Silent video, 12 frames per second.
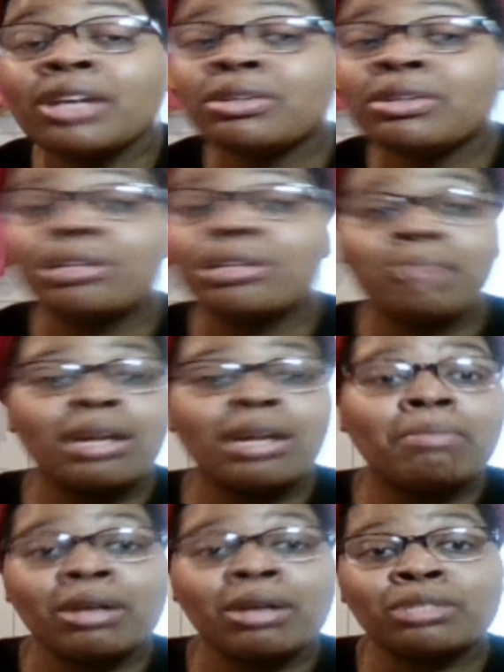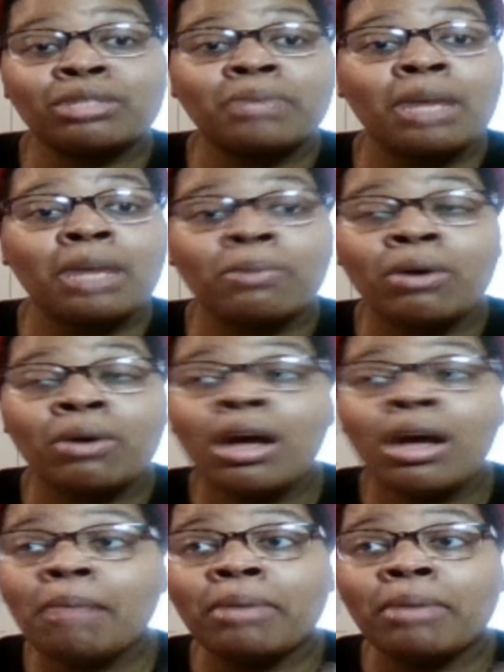You can meet a bunch of people,
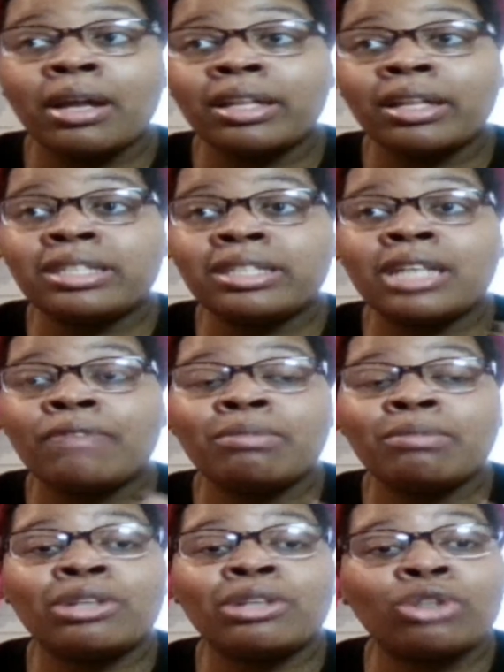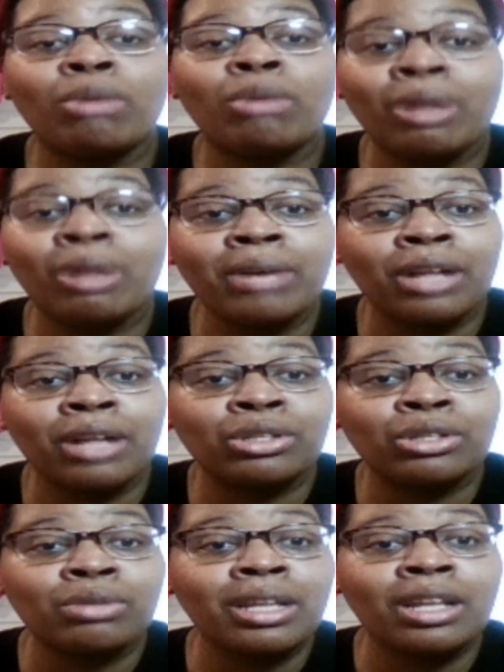but let's say if you meet Joe Blow down the
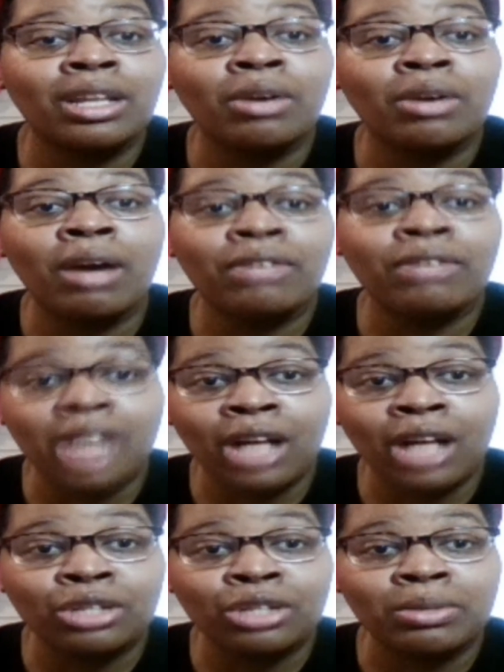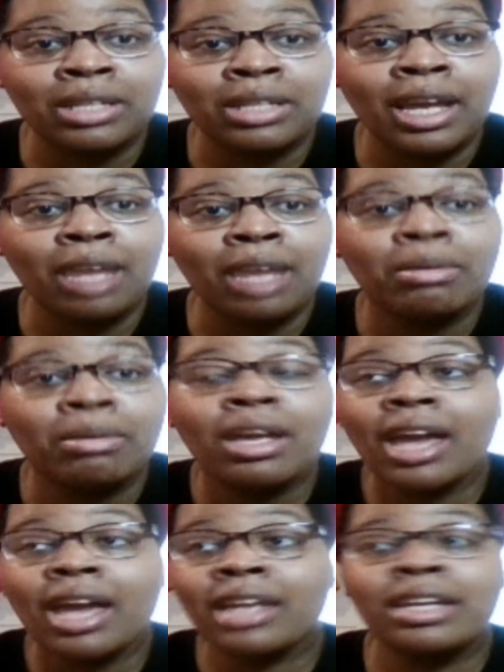street that don't have a dollar to his name,
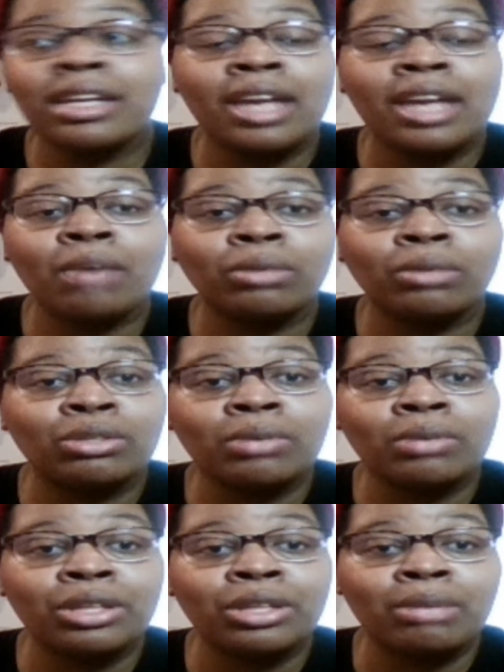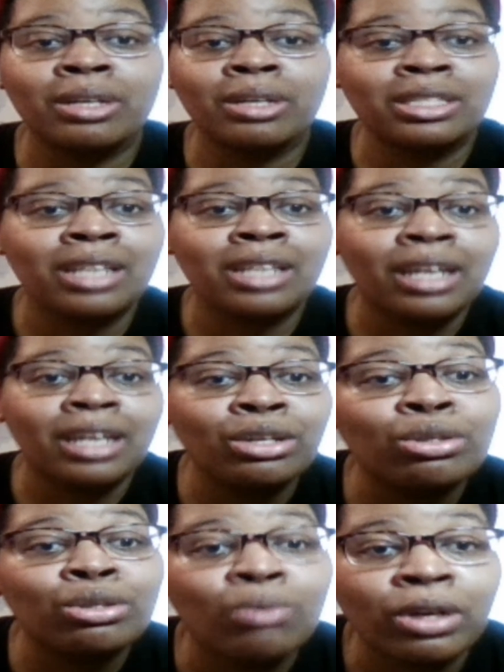and he can't really do anything because it's not
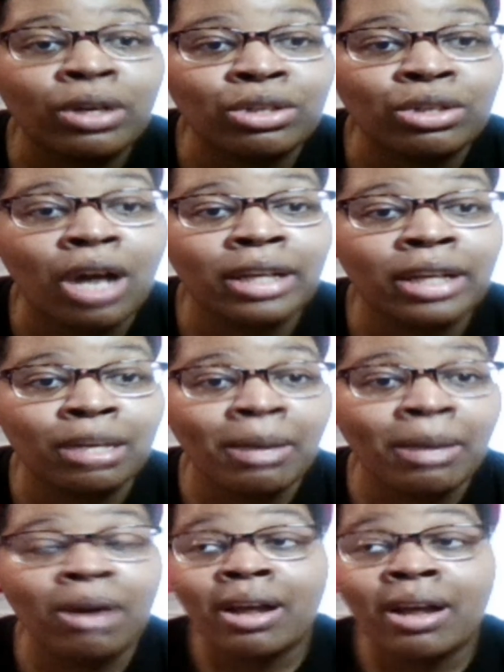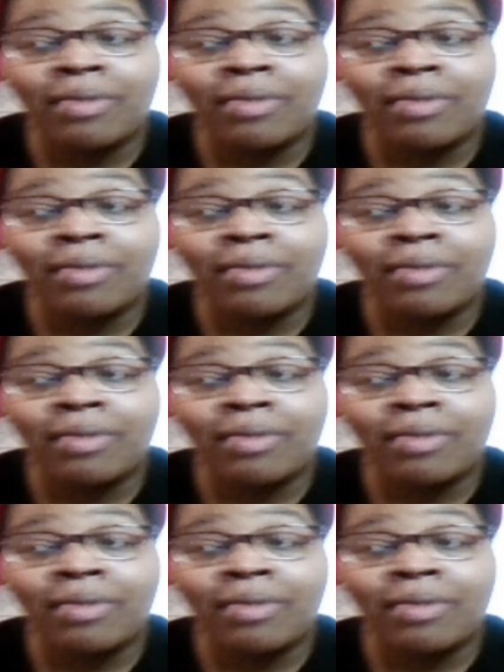into what you're talking about,